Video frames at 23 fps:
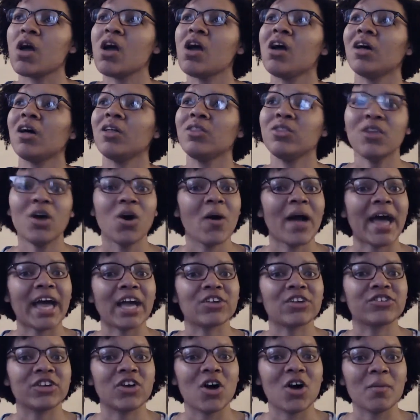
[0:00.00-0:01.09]
No,
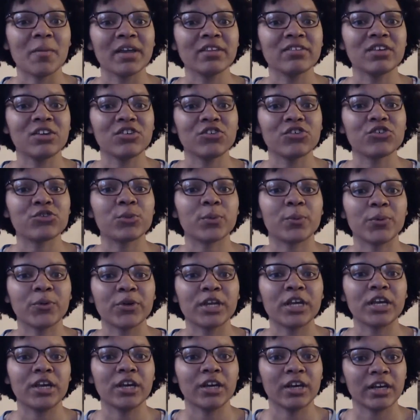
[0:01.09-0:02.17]
actually, all my teachers were
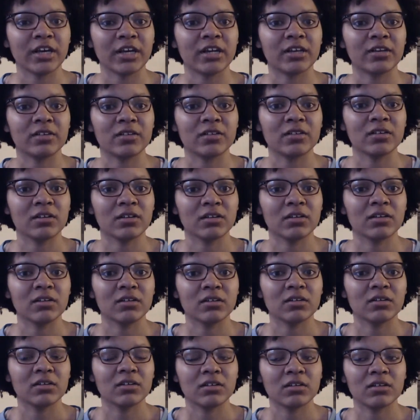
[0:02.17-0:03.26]
pretty good.
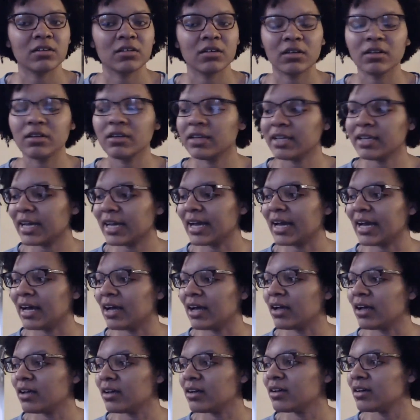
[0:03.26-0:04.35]

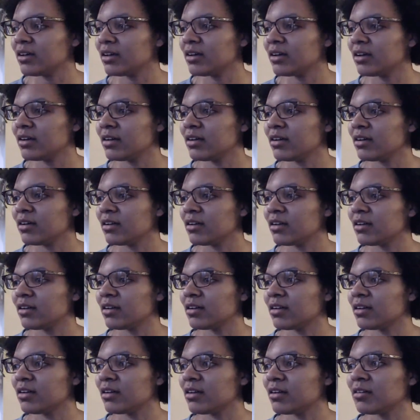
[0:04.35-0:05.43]
Yeah.
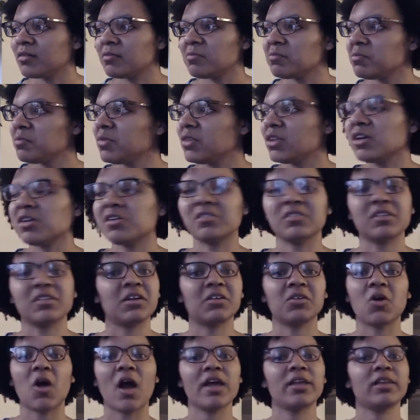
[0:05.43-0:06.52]

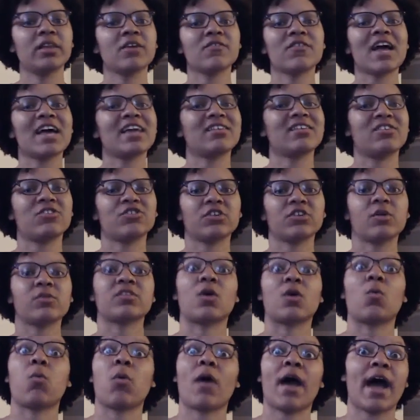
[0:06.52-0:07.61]
No, I never had a teacher that was
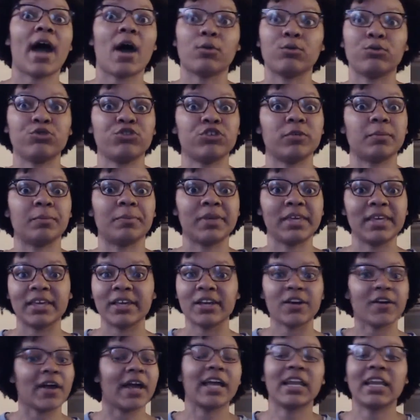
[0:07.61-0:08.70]
like, wow, you shouldn't be
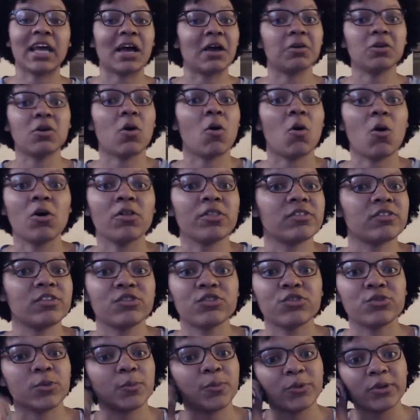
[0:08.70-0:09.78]
here right now. No, all the
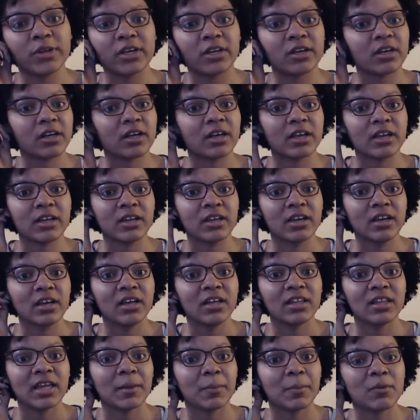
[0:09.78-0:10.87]
teachers were pretty good.
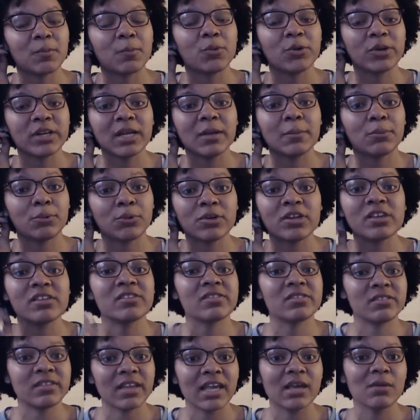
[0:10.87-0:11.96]
Like pretty
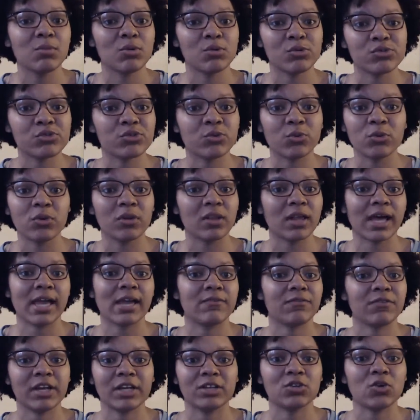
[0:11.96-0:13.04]
stable school life.
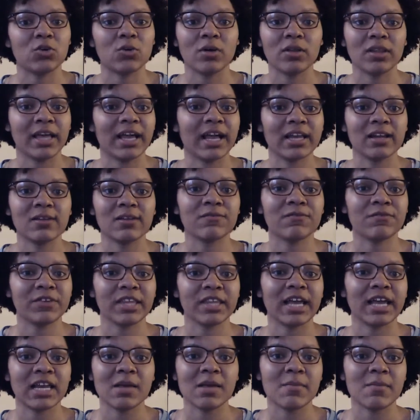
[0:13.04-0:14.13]
Like no, like I didn't feel like
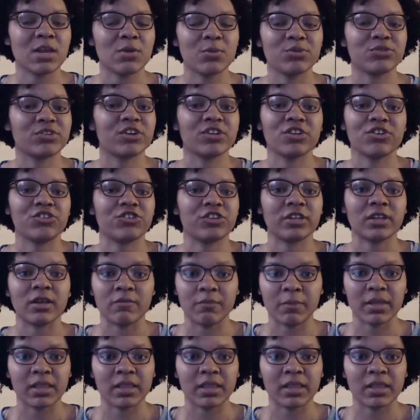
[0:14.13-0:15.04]
anybody was there that shouldn't have been